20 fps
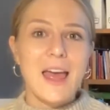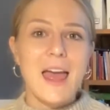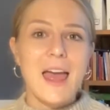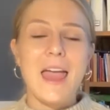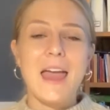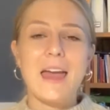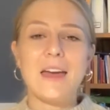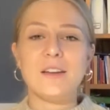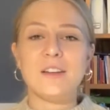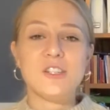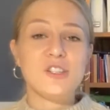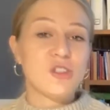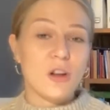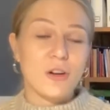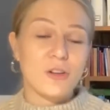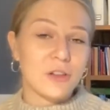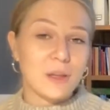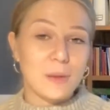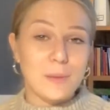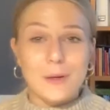And
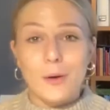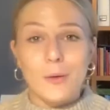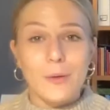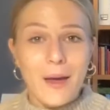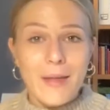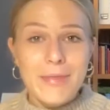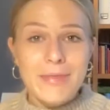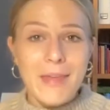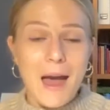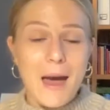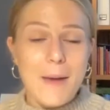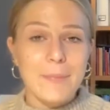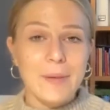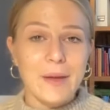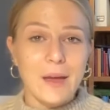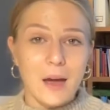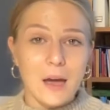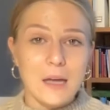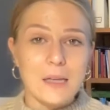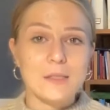generally we don't get that
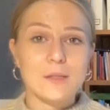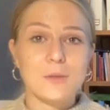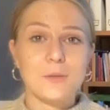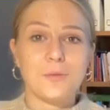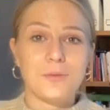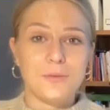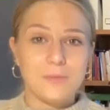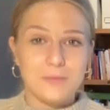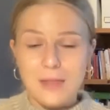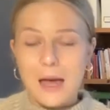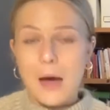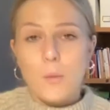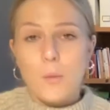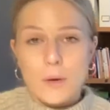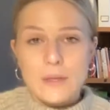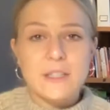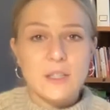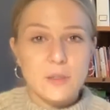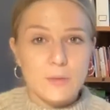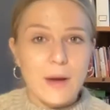because that
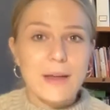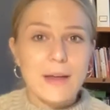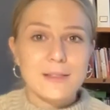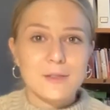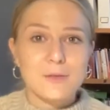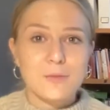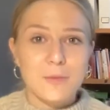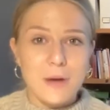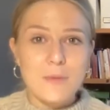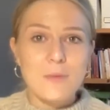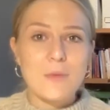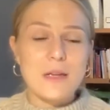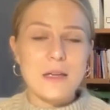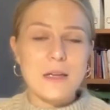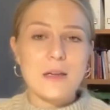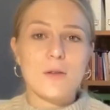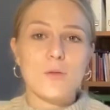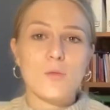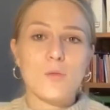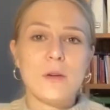was the rest, right?
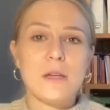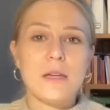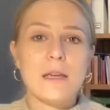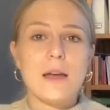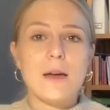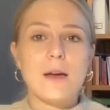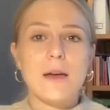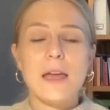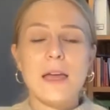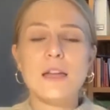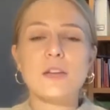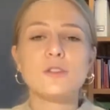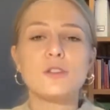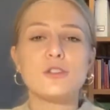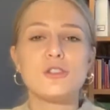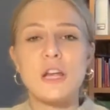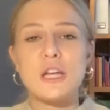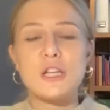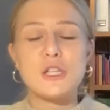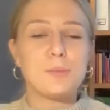We
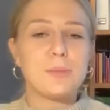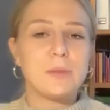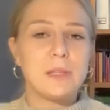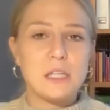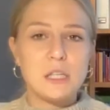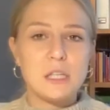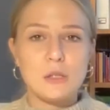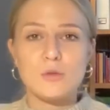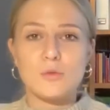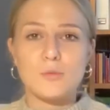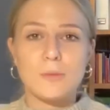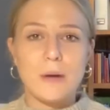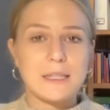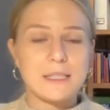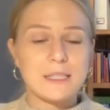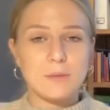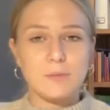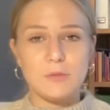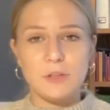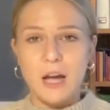interchangeably use
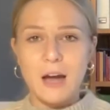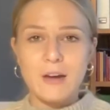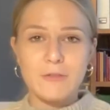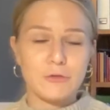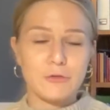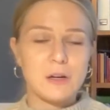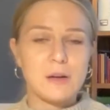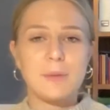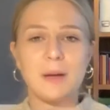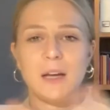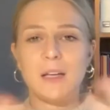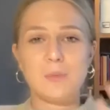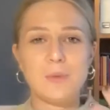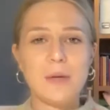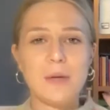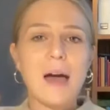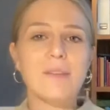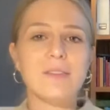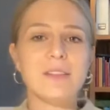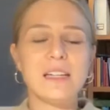rest and recovery because we
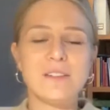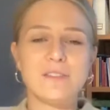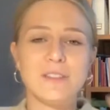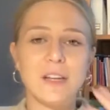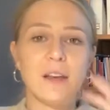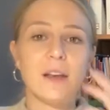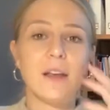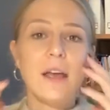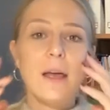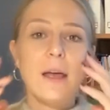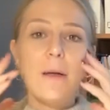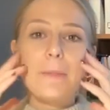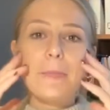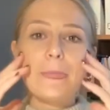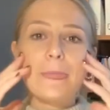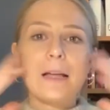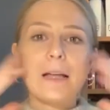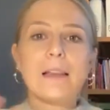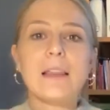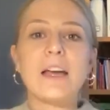haven't even
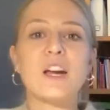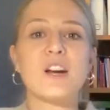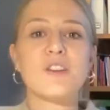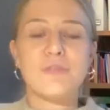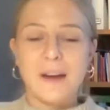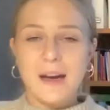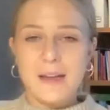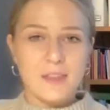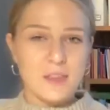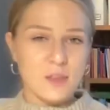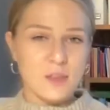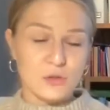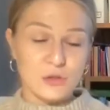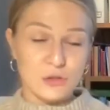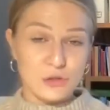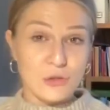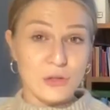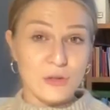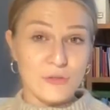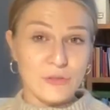clarified that those are
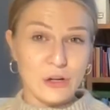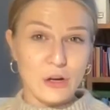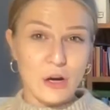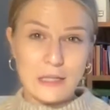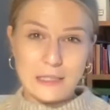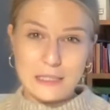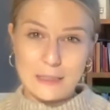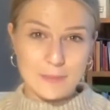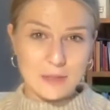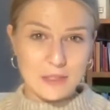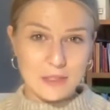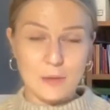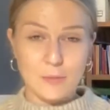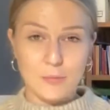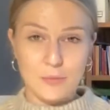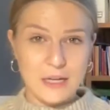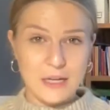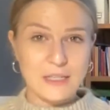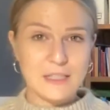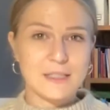two different concepts in our
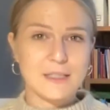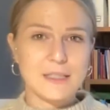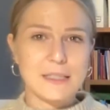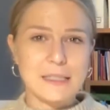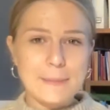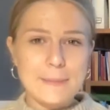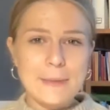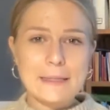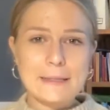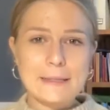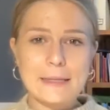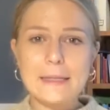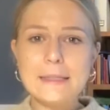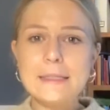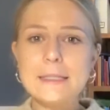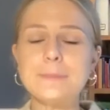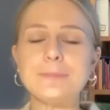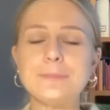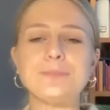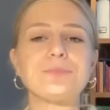brains. Does that make
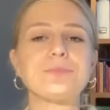sense?